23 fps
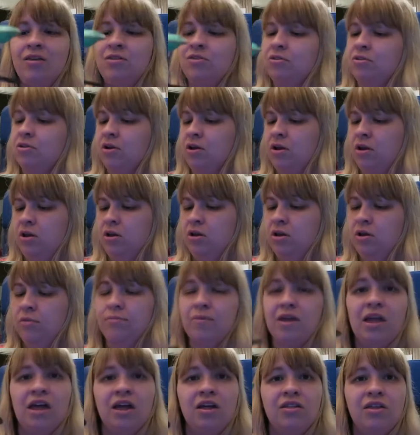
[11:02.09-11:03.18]
the best,
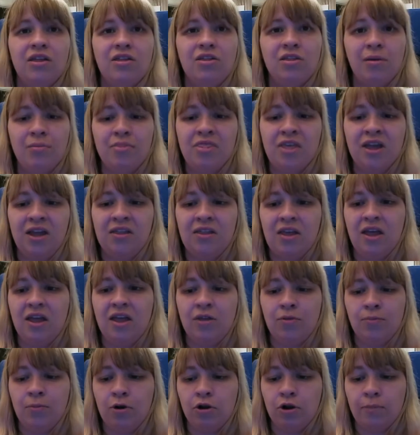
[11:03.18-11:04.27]
because it's something
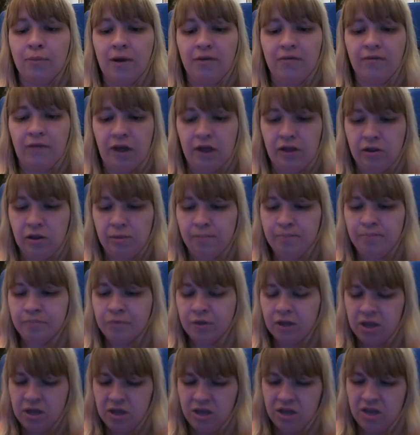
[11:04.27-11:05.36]
that is part of my
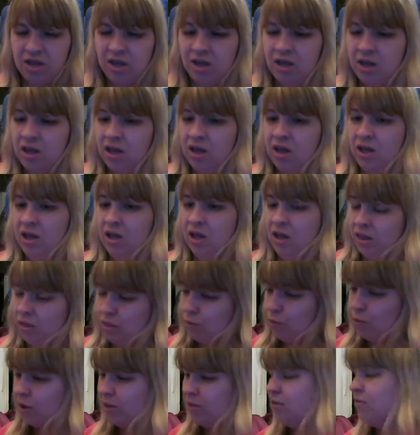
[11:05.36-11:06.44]
fandom.
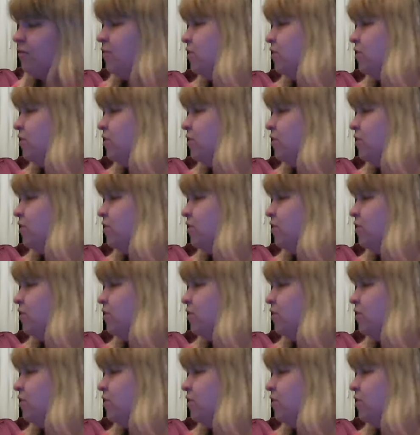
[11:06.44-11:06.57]
The